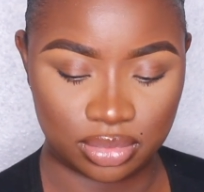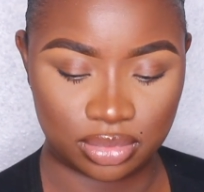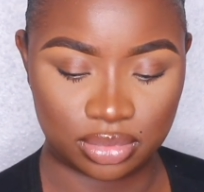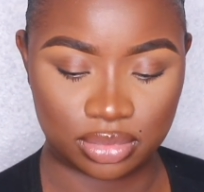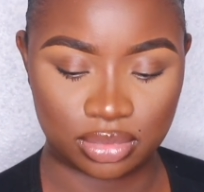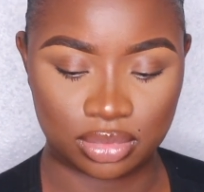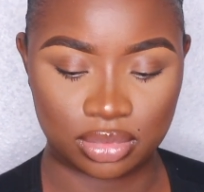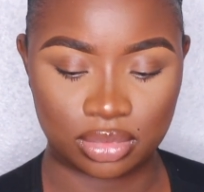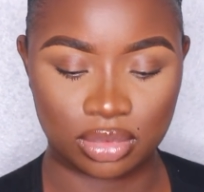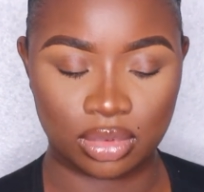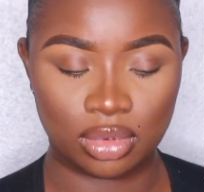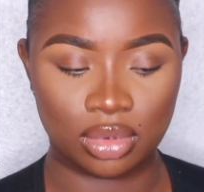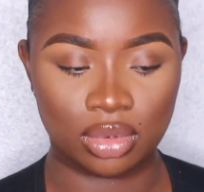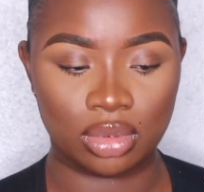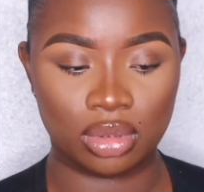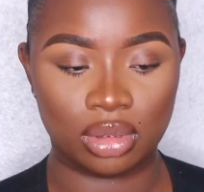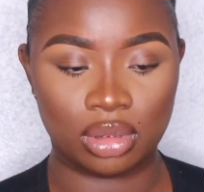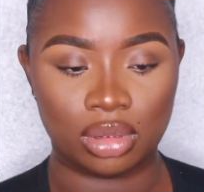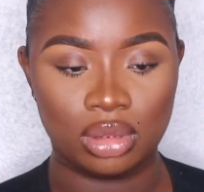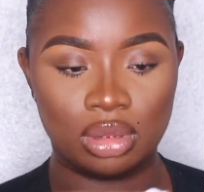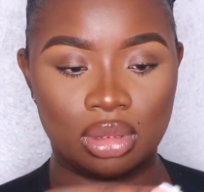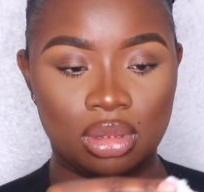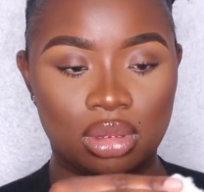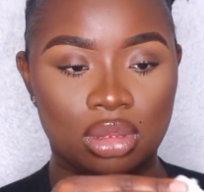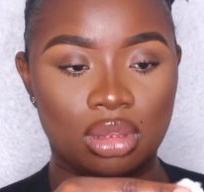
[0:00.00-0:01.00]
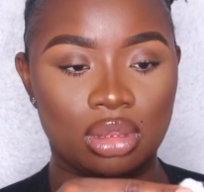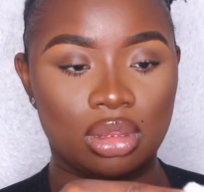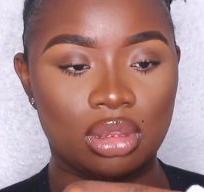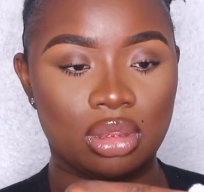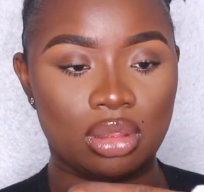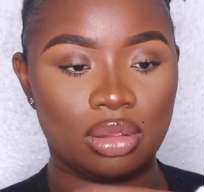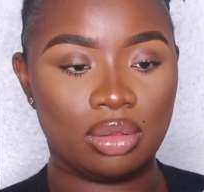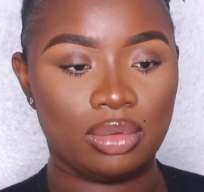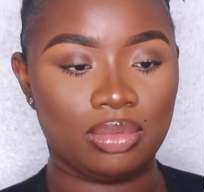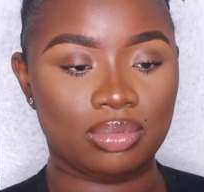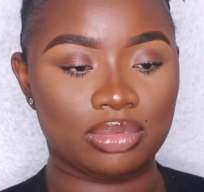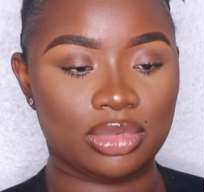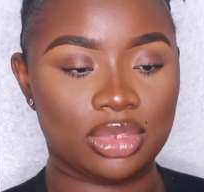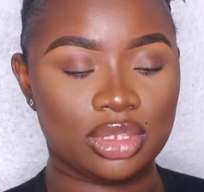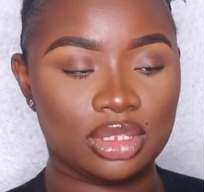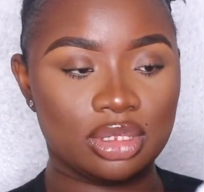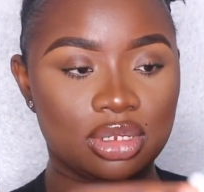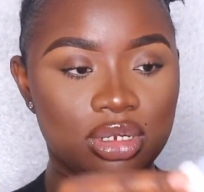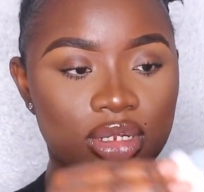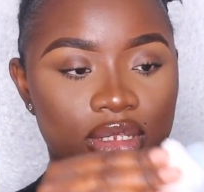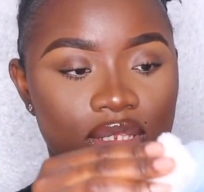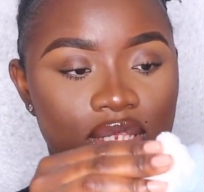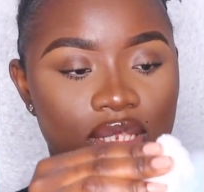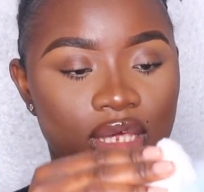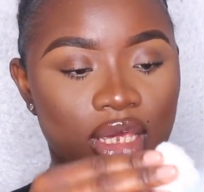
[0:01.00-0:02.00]
I'm just
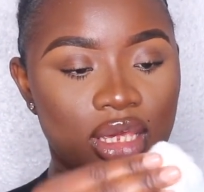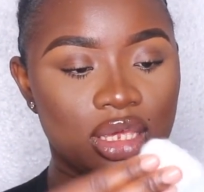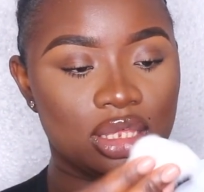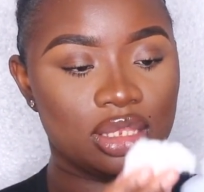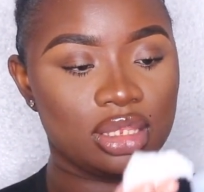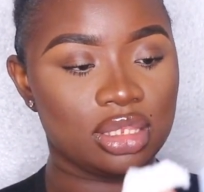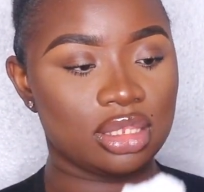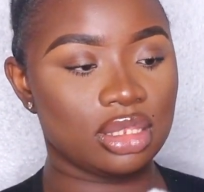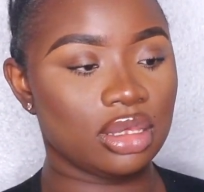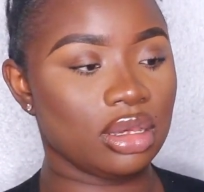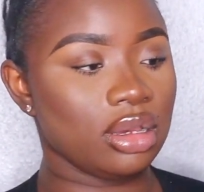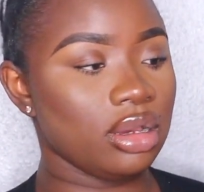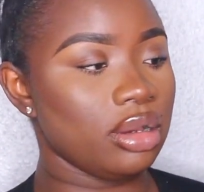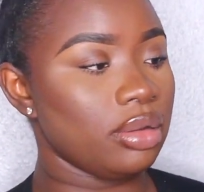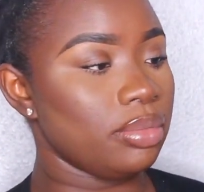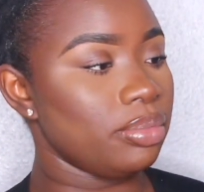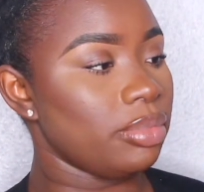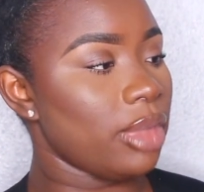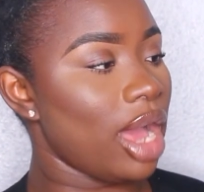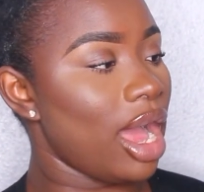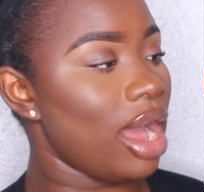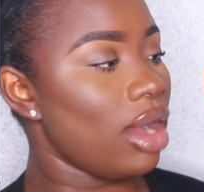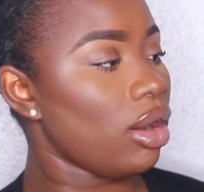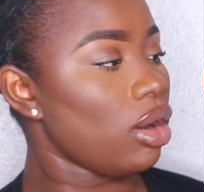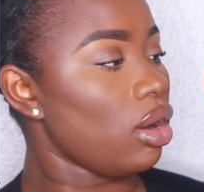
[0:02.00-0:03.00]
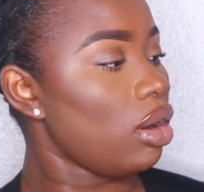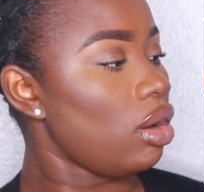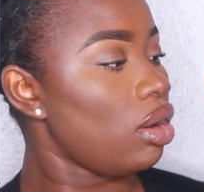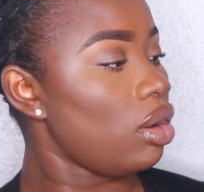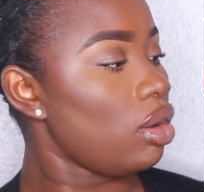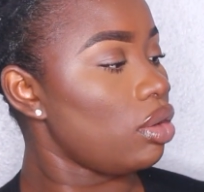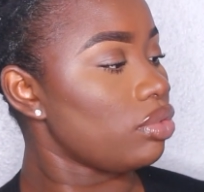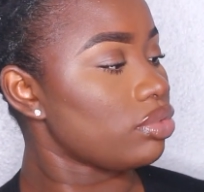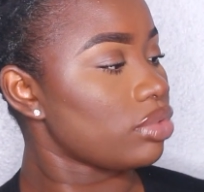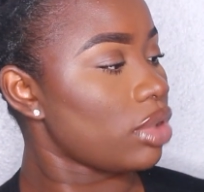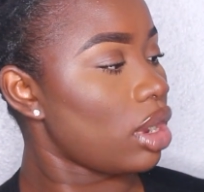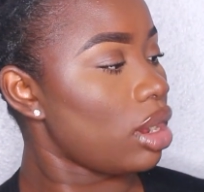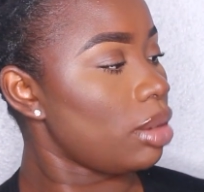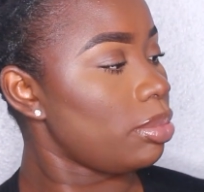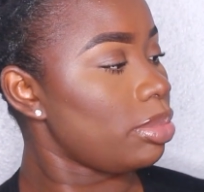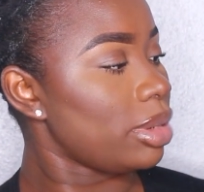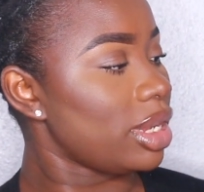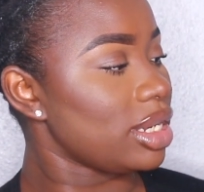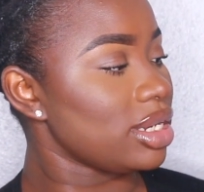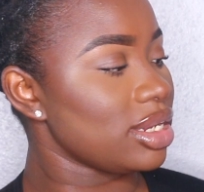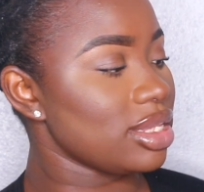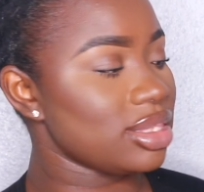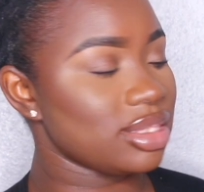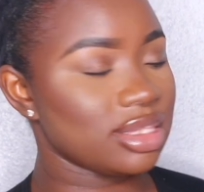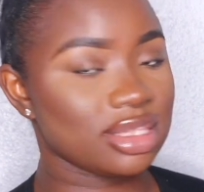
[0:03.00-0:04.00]
going to take some alcohol rub,
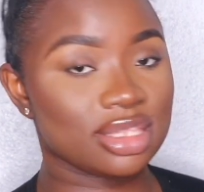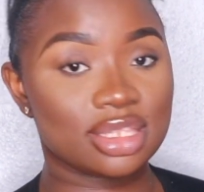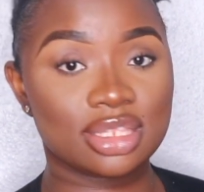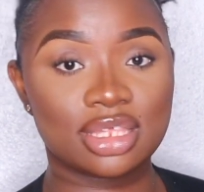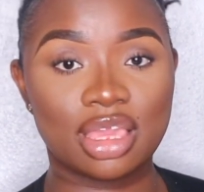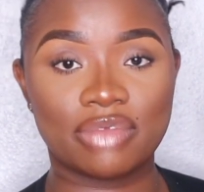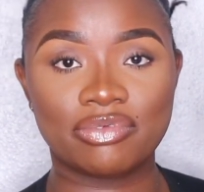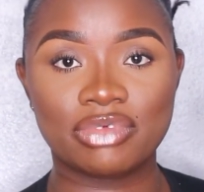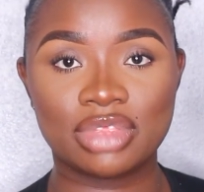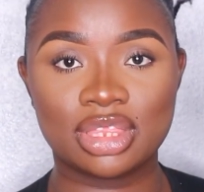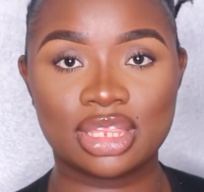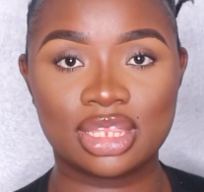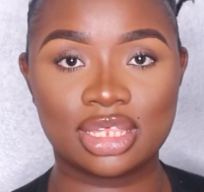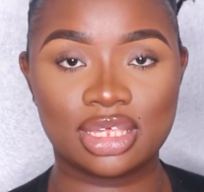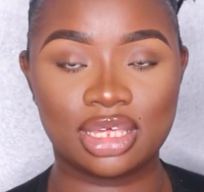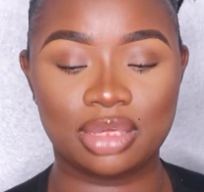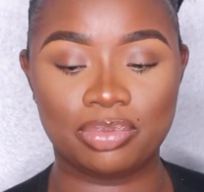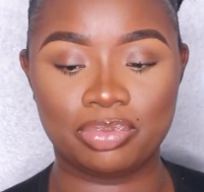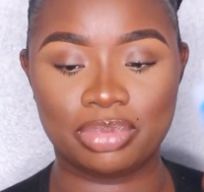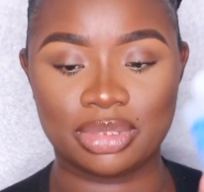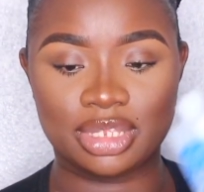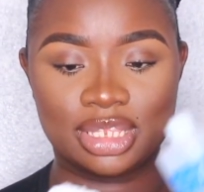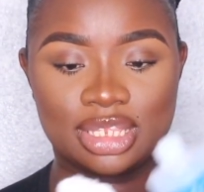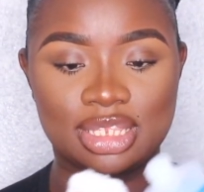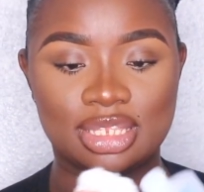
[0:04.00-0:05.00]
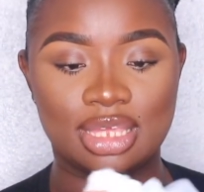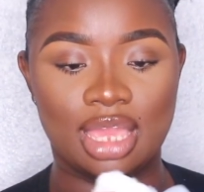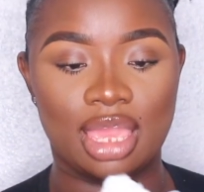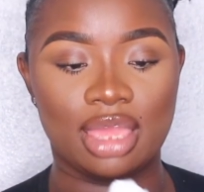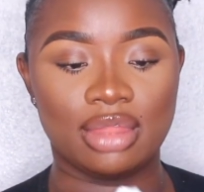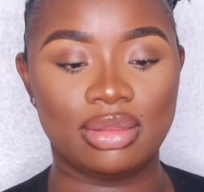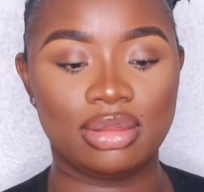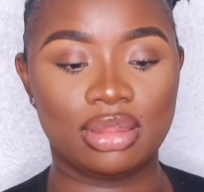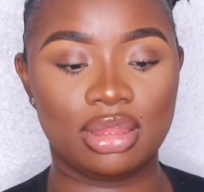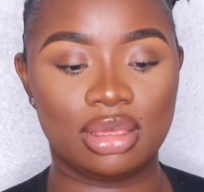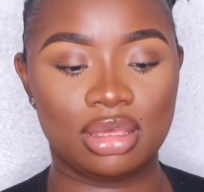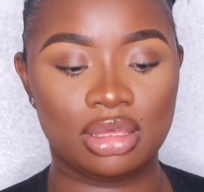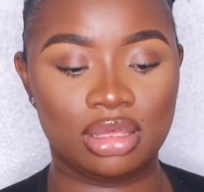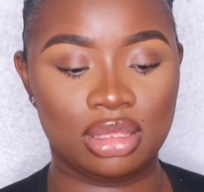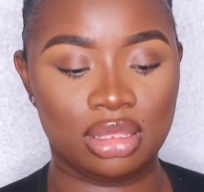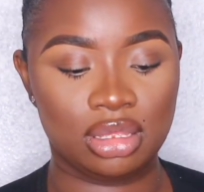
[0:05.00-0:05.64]
and this is seventy percent.